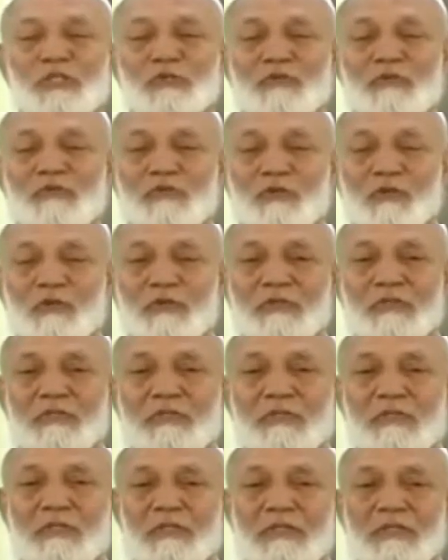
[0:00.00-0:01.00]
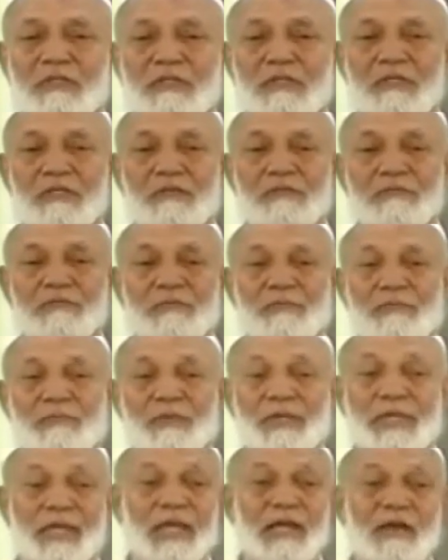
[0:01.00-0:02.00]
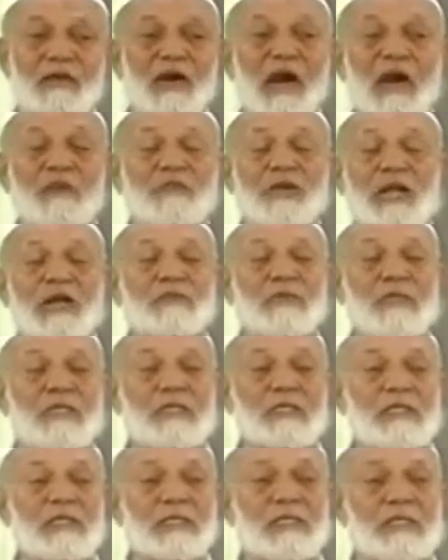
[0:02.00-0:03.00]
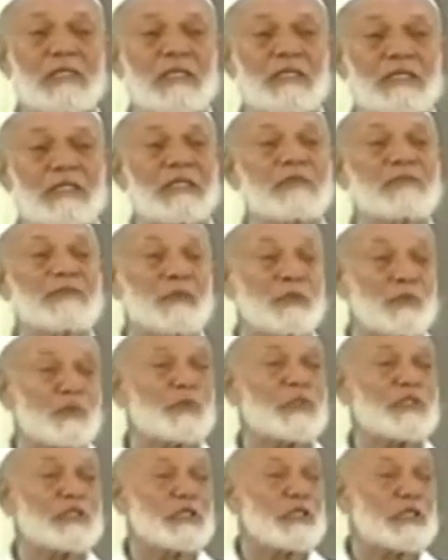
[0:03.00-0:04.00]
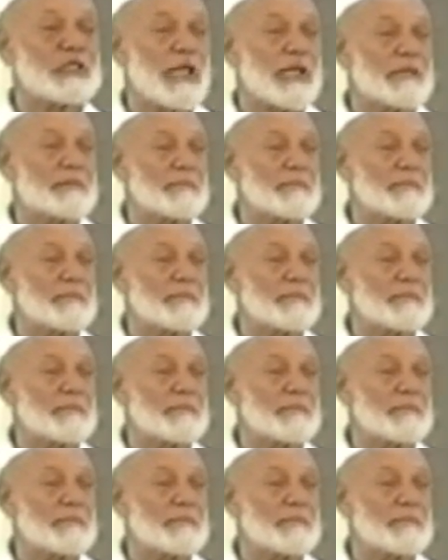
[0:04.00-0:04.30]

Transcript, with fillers: of yours. We can have half an hour given to question time.